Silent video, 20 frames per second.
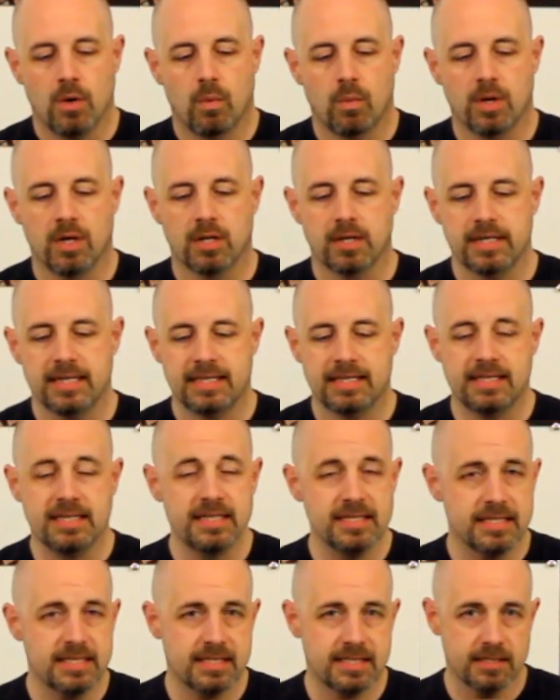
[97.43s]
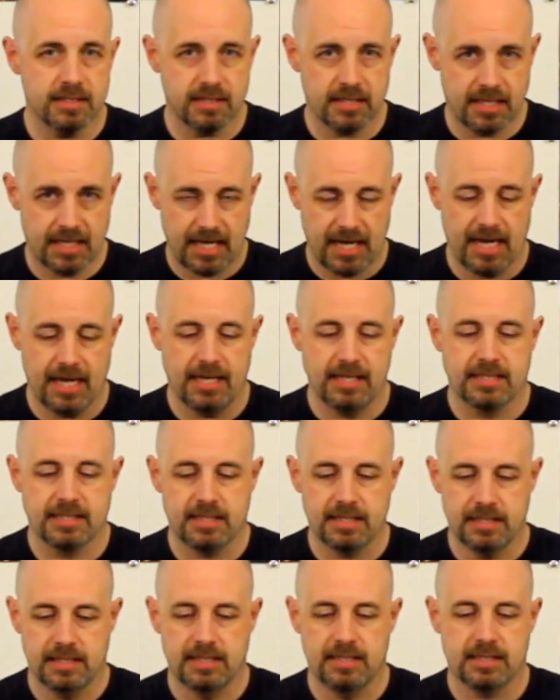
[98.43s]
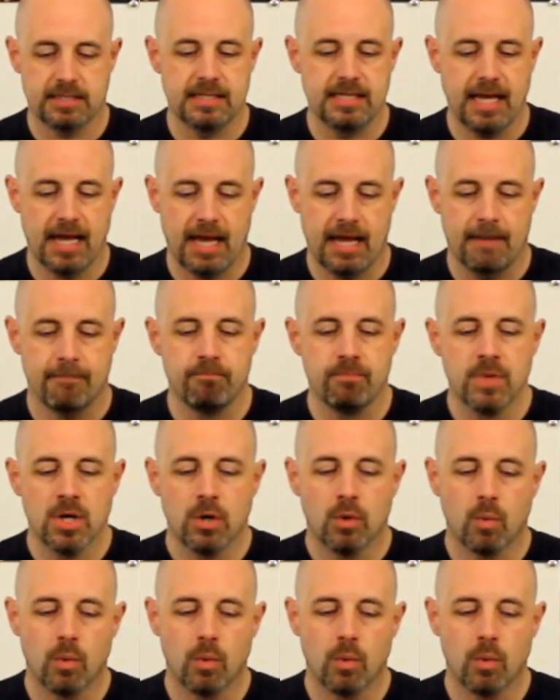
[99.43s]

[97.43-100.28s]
Well, in this case, in this game,